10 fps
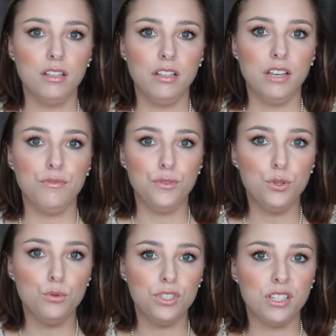
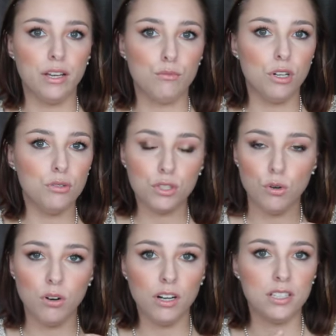infused, like rose
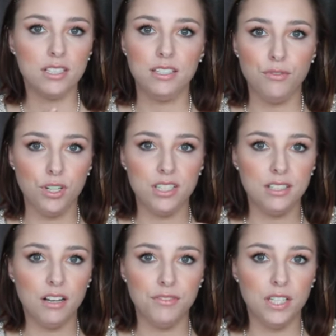quartz, different
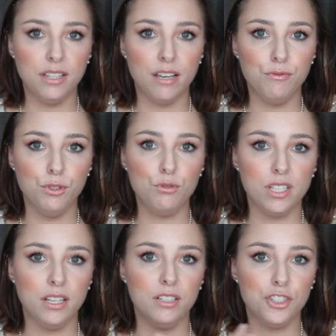stuff that they infuse
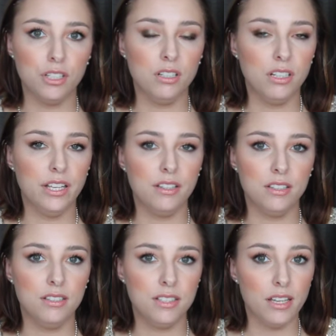in
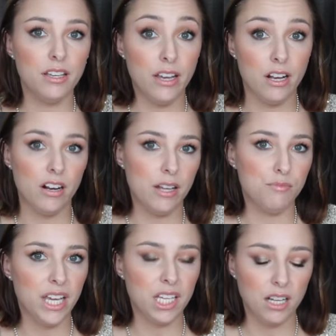skincare
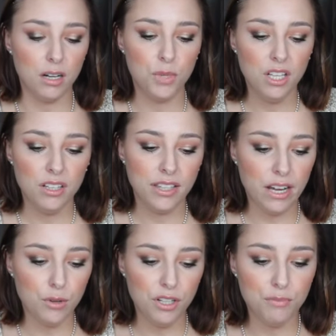and makeup.
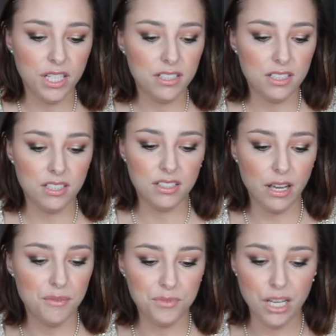That could be a
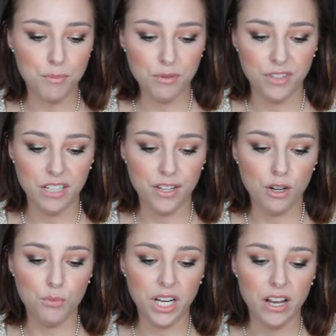separate
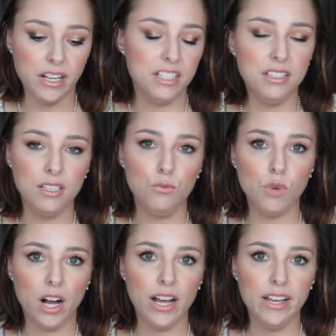video, but I can see
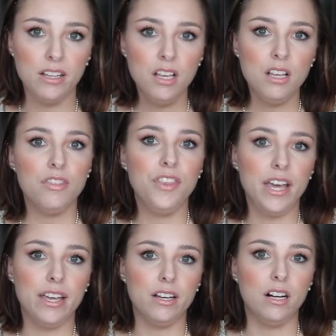why they